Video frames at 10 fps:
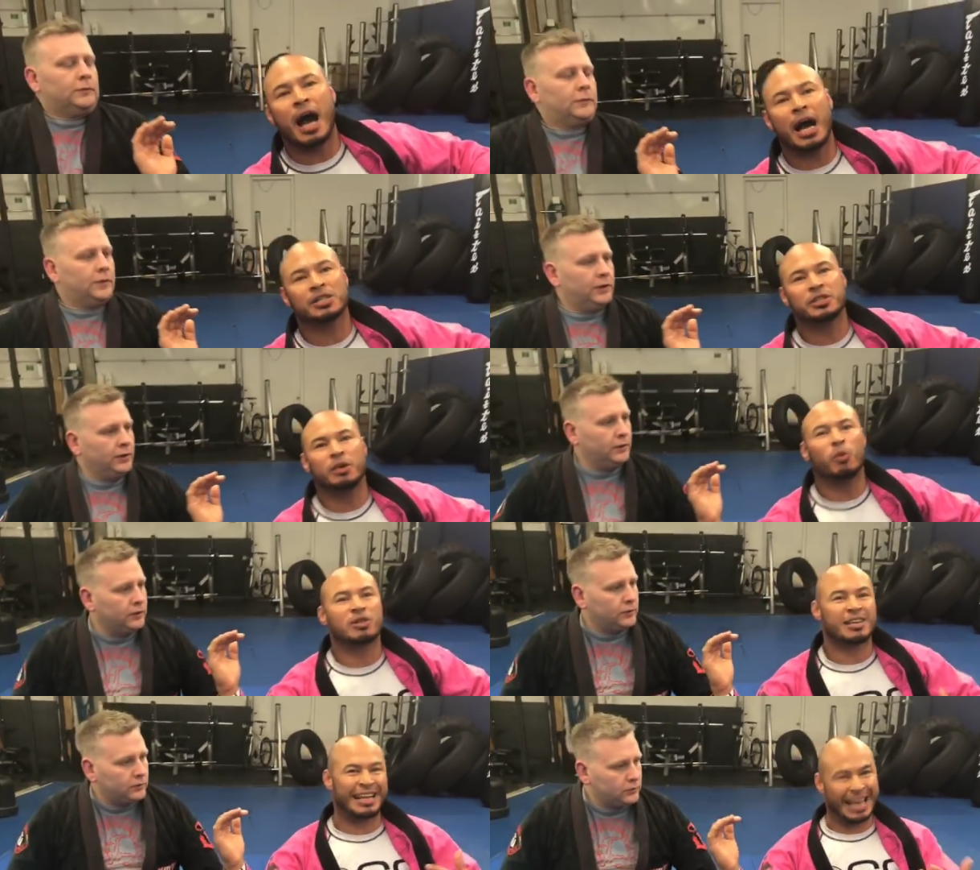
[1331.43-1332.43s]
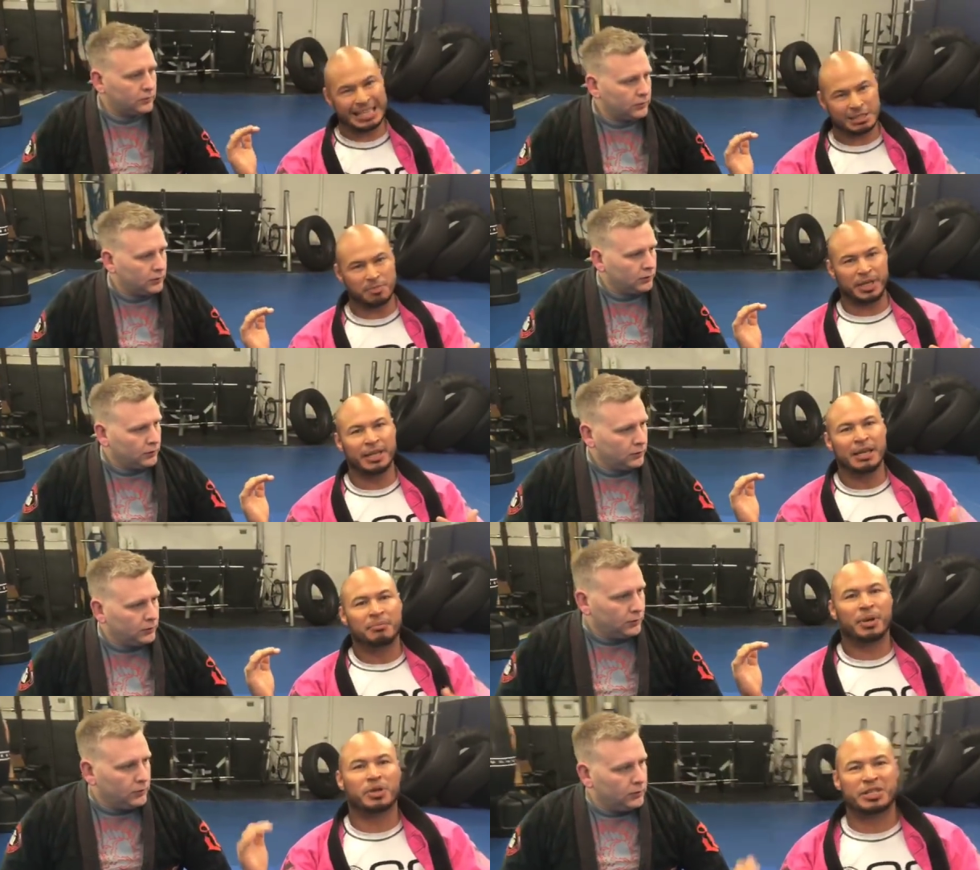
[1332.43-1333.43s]
Speaker 1: actually works against me
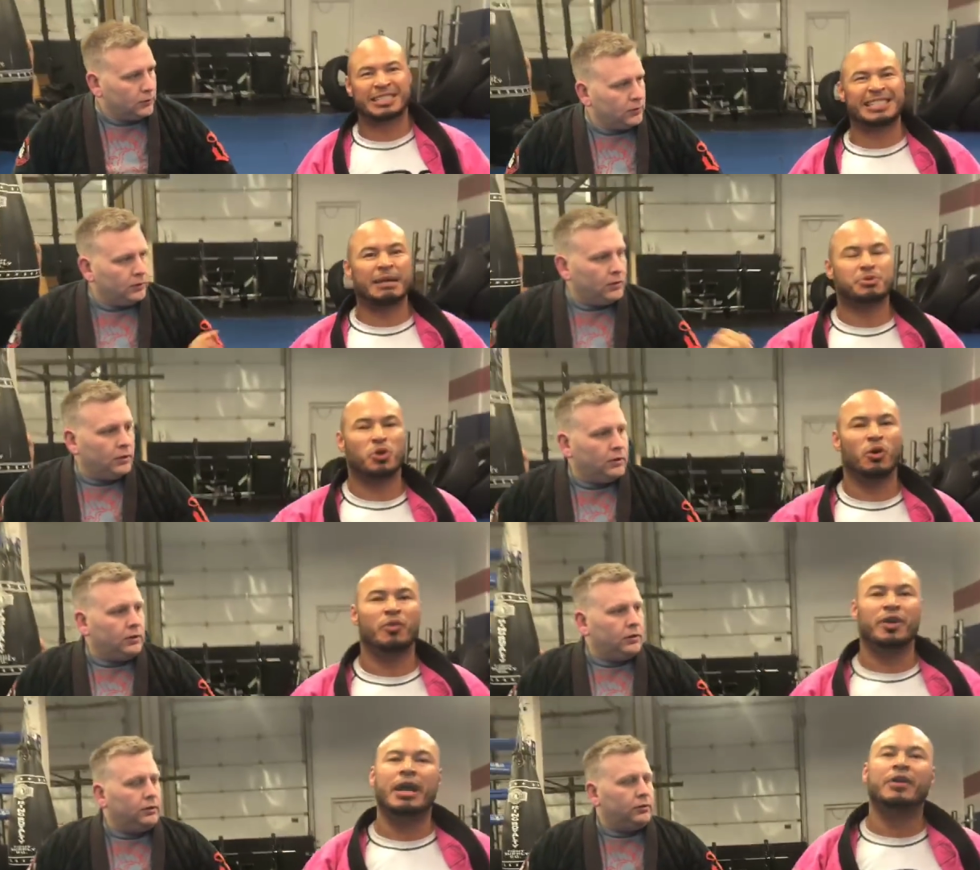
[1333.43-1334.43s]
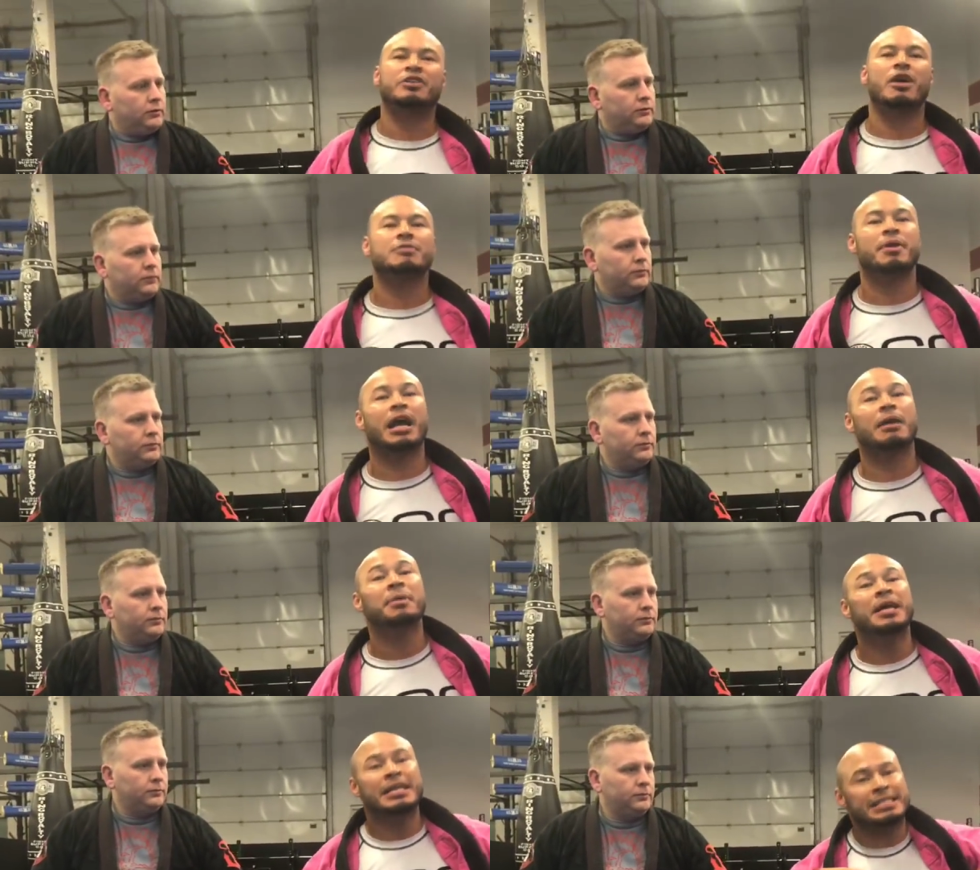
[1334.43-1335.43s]
because he steps over and now he traps my arm,
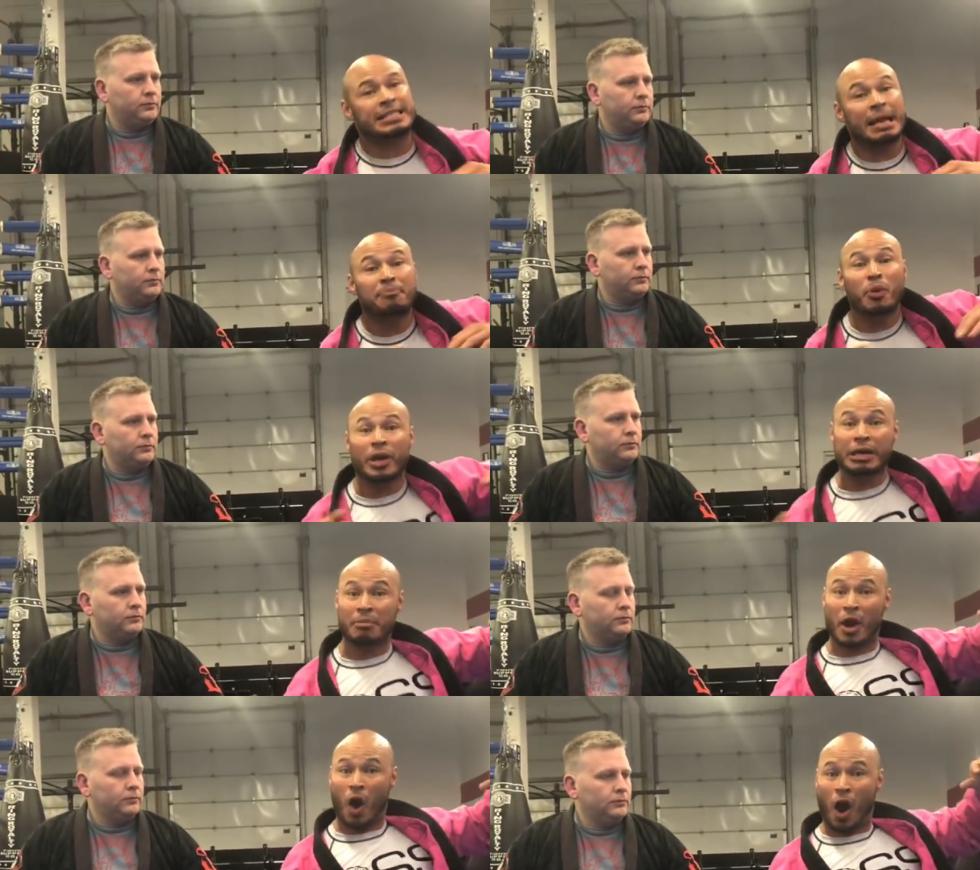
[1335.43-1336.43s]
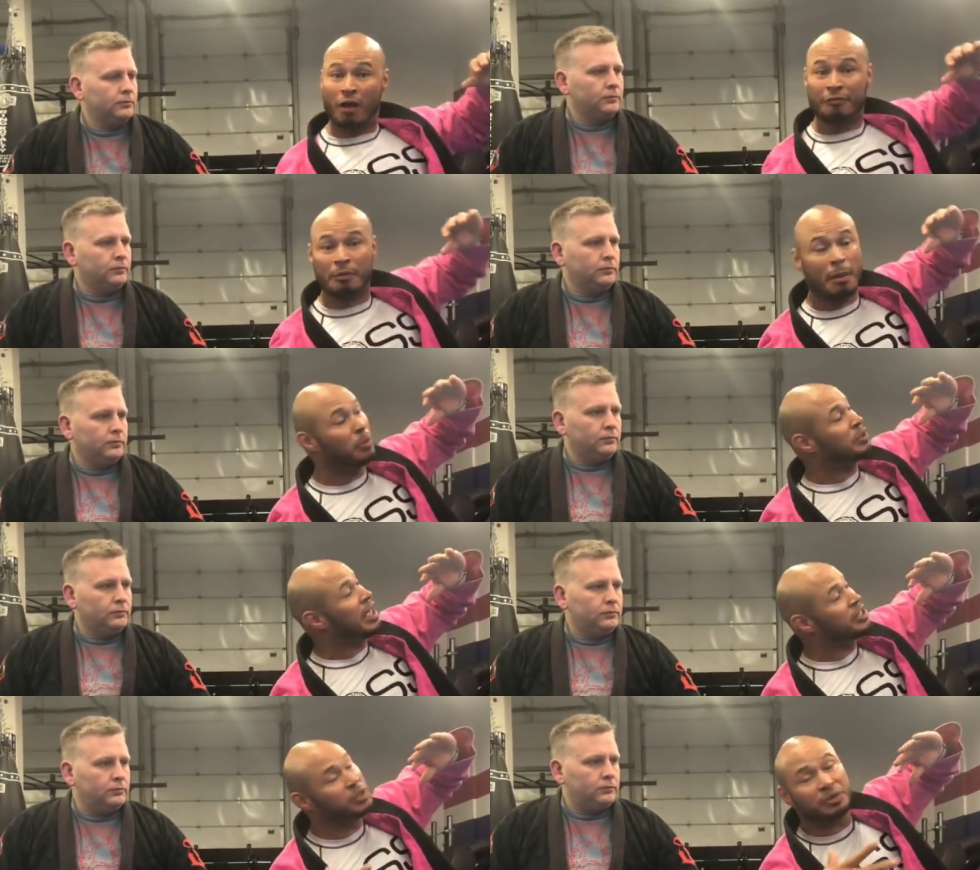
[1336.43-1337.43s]
separating my arm from my
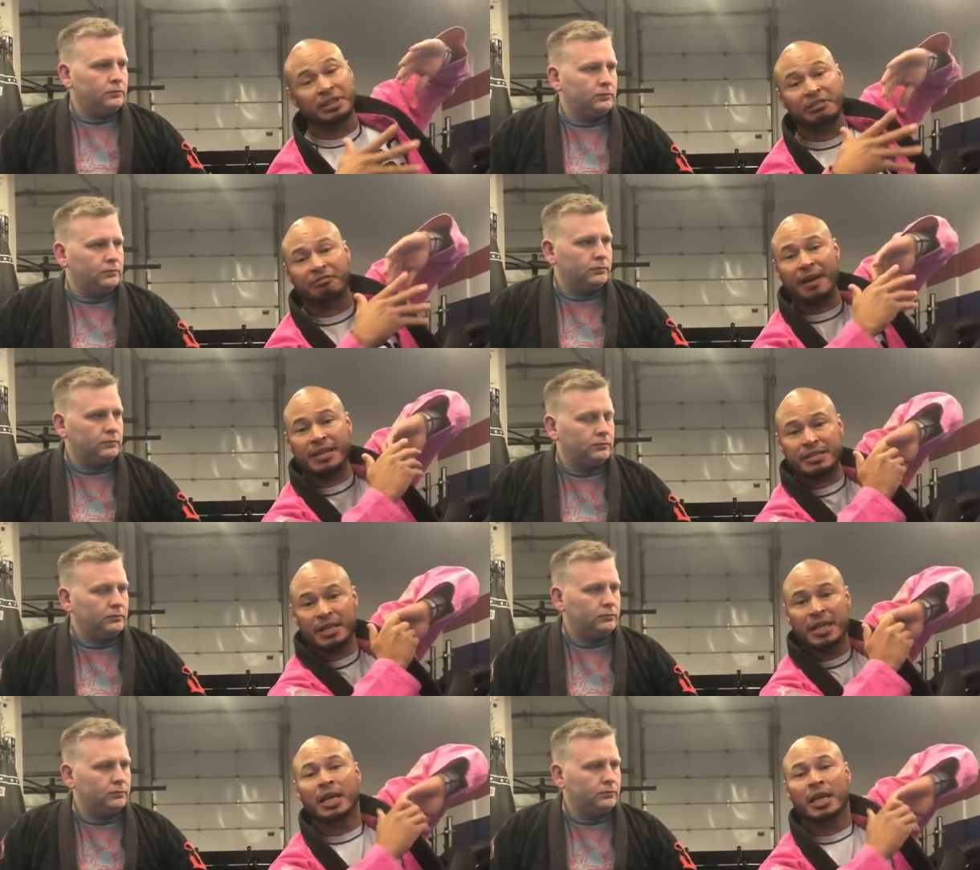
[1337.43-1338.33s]
potential defense.